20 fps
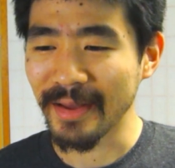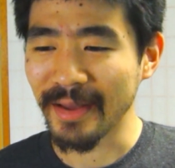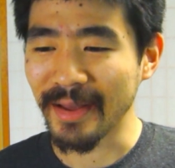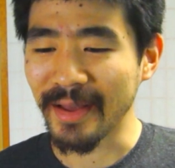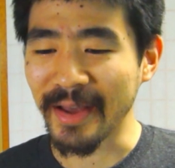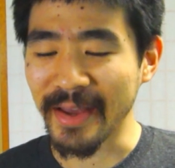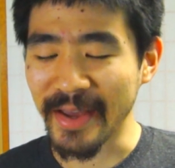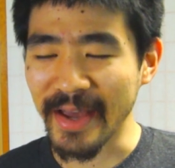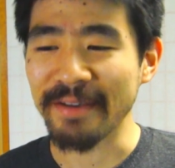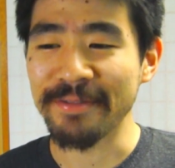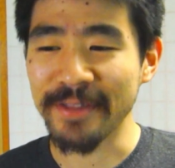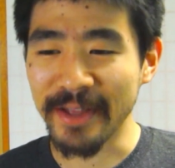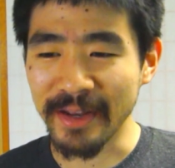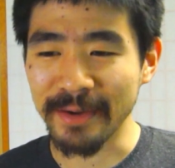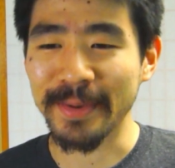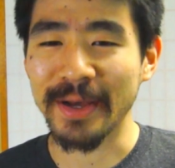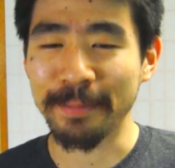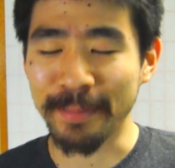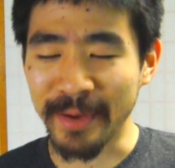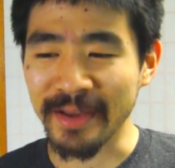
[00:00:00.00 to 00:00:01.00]
I have thought
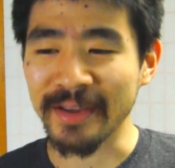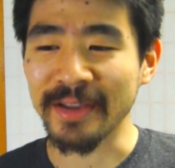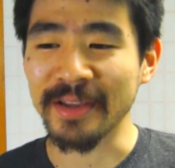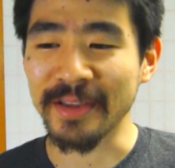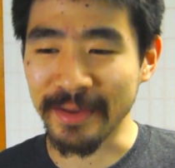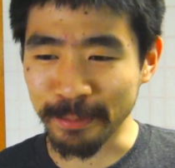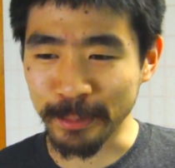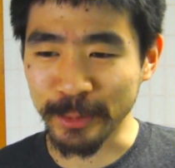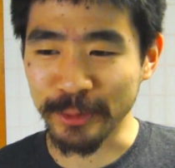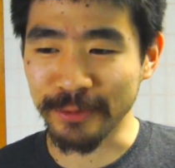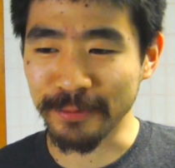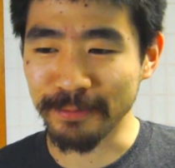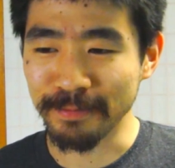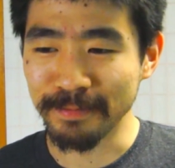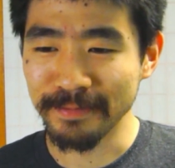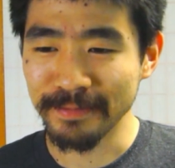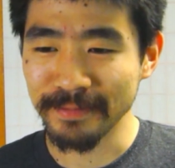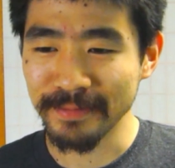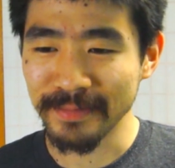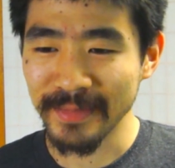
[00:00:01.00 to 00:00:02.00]
about buying a gimbal,
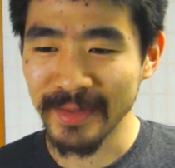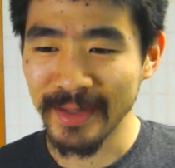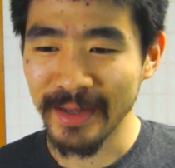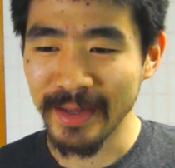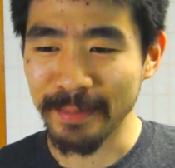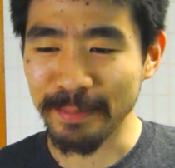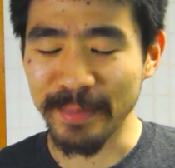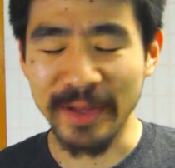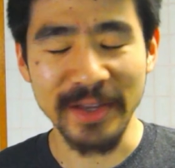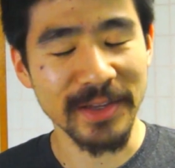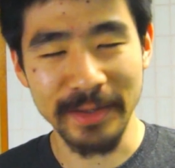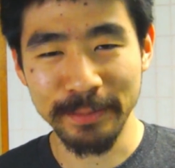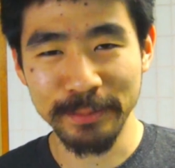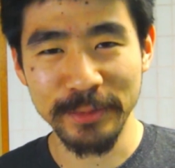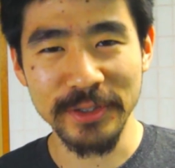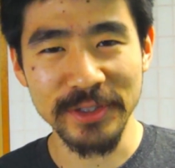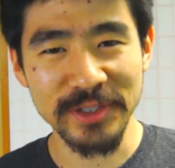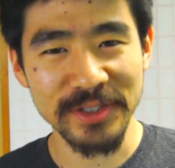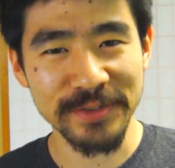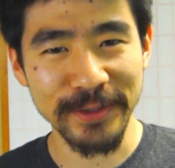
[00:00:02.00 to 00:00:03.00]
but
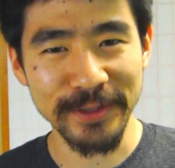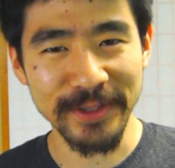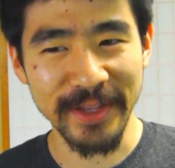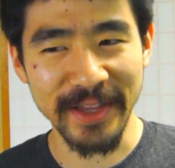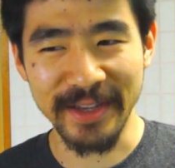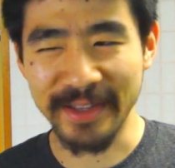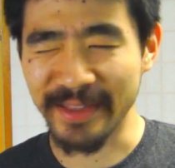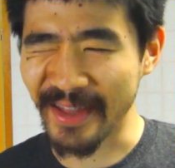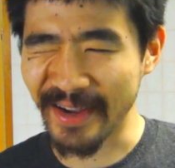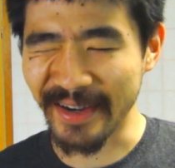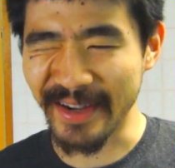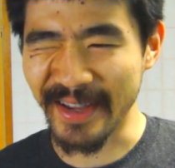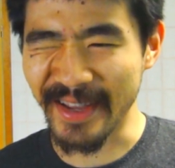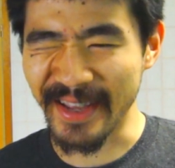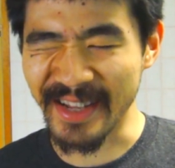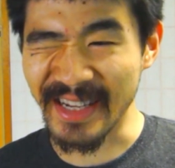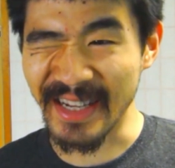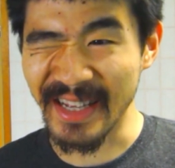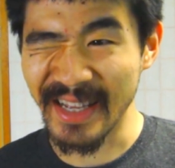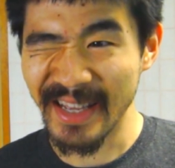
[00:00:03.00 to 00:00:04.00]
gimbals feel like they're
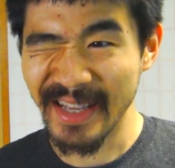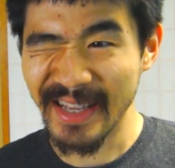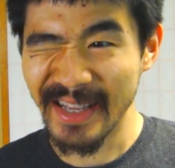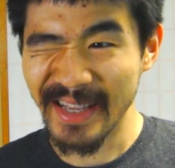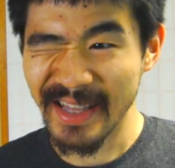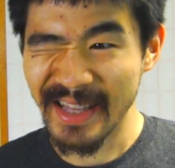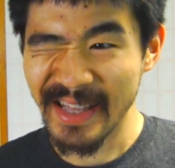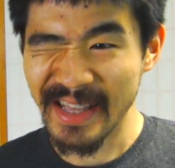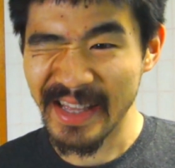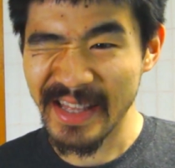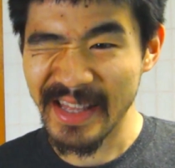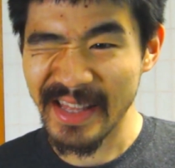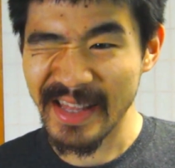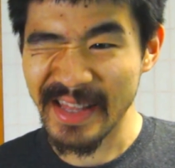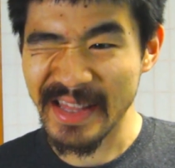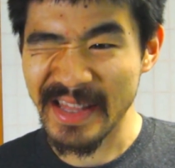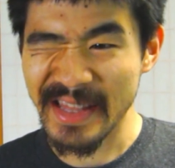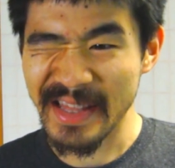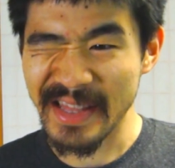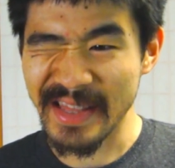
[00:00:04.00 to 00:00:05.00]
in
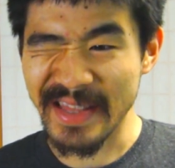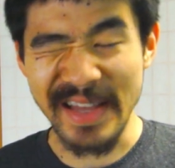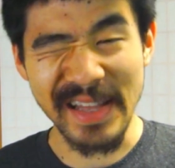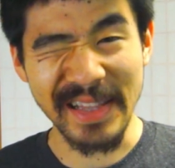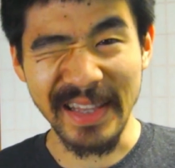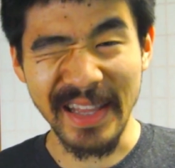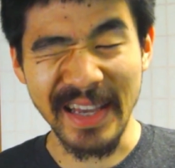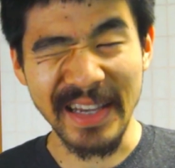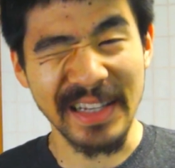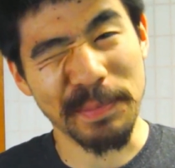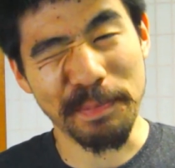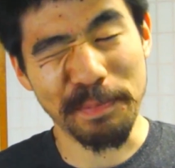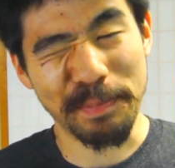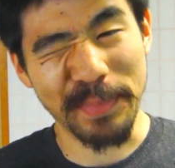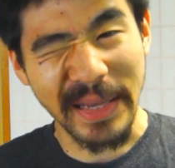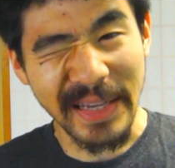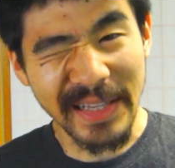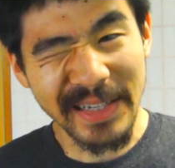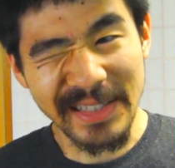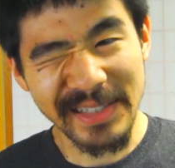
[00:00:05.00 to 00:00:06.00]
the late
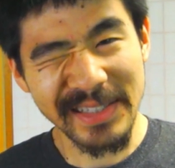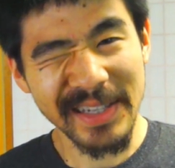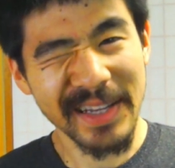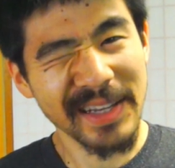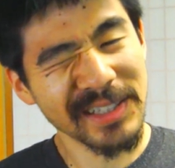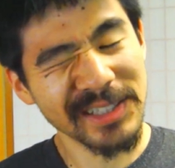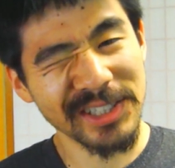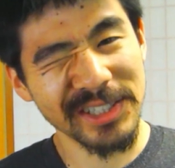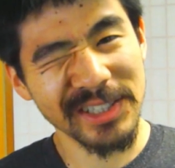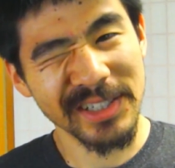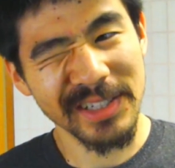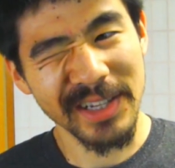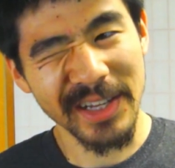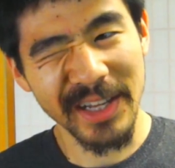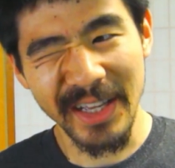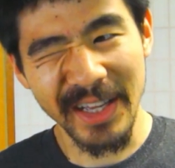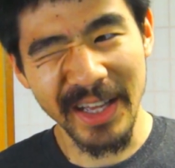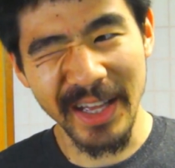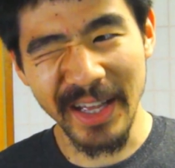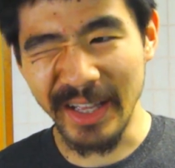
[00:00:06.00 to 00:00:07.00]
beta stage
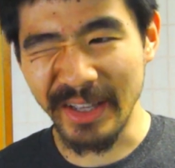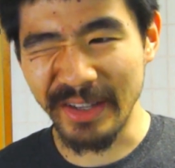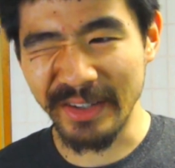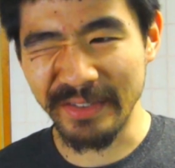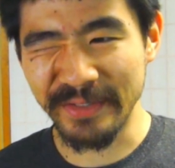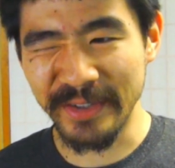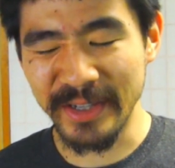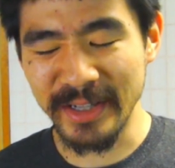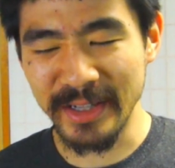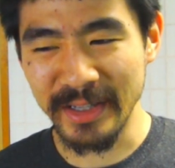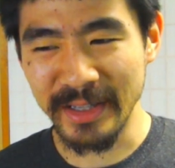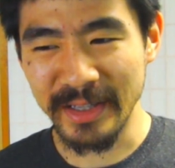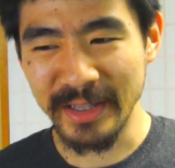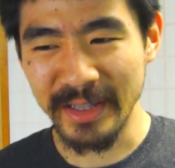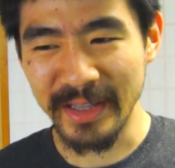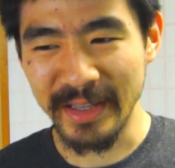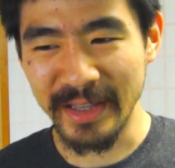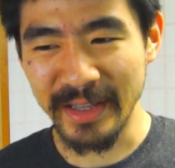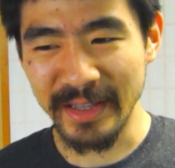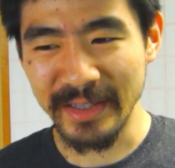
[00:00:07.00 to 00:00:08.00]
of...
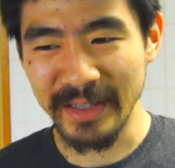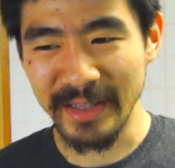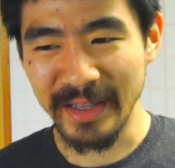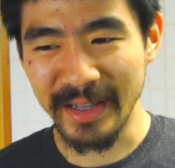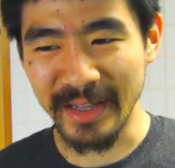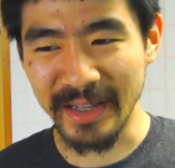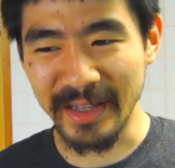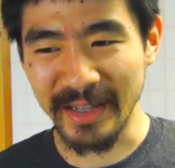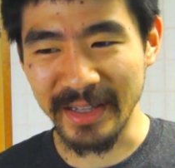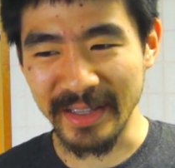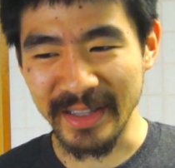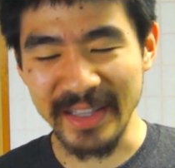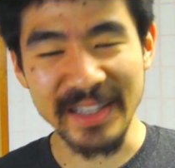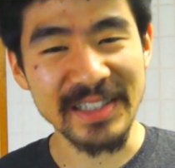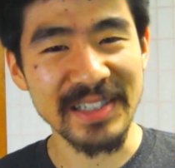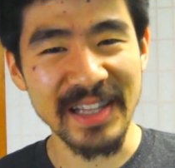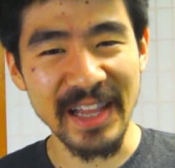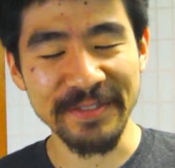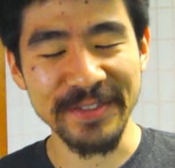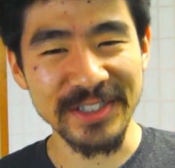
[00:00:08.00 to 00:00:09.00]
its
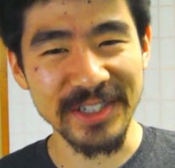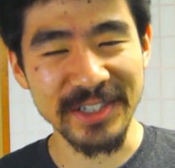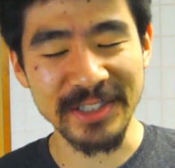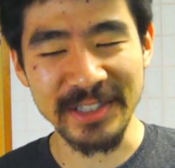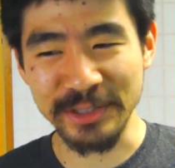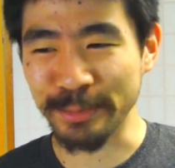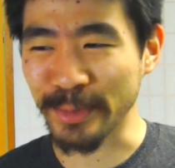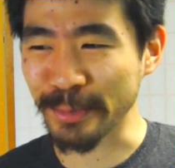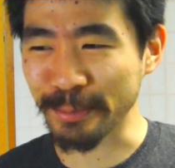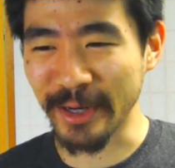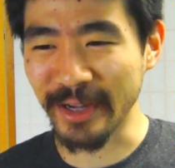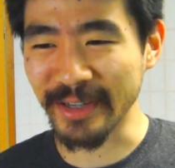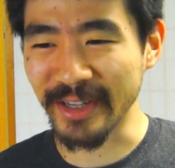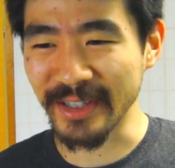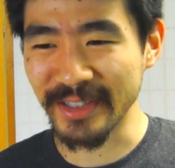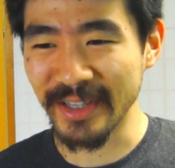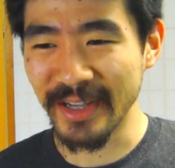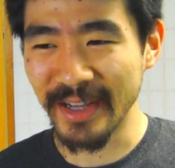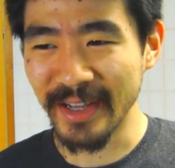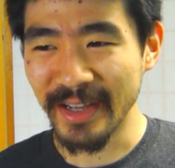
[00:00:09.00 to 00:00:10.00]
life as a consumer
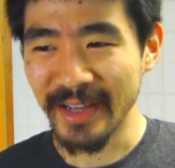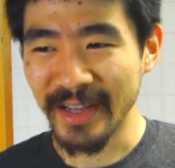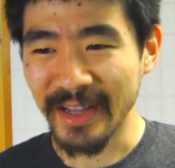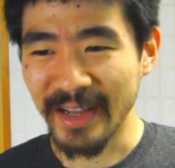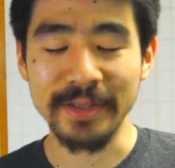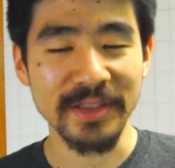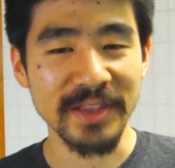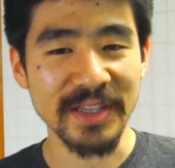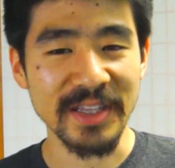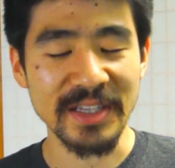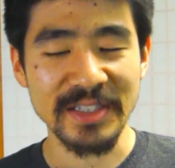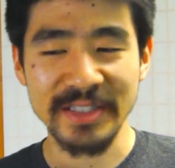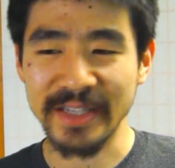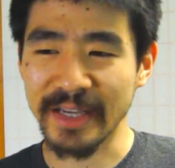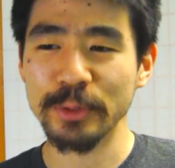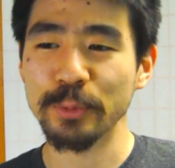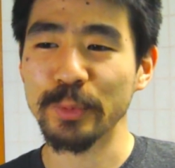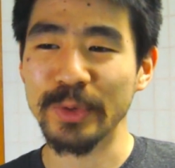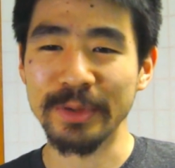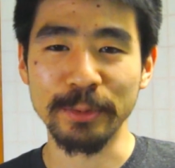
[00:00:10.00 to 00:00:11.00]
product. The
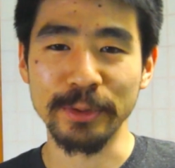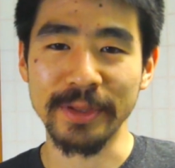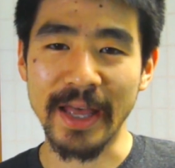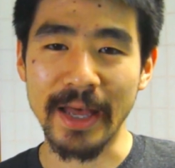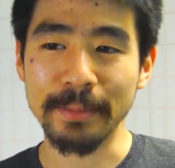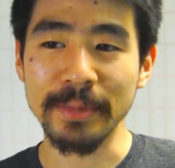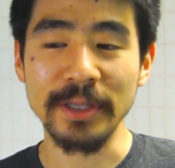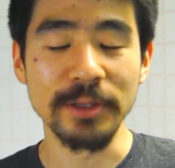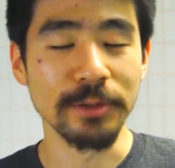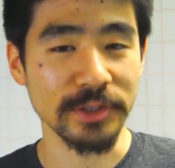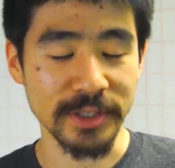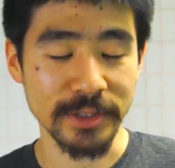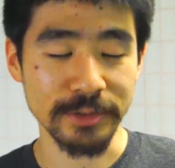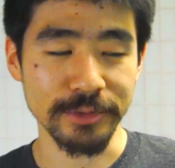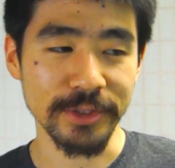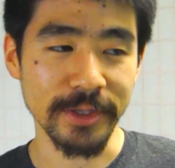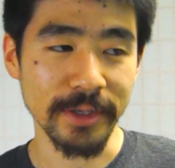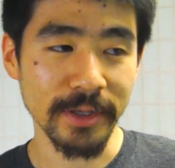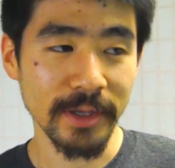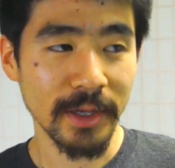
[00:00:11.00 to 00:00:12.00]
Zhiyun Weeble Lab looks
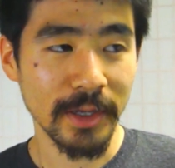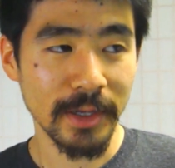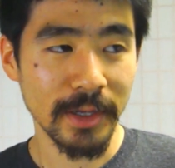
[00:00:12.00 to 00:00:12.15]
interesting.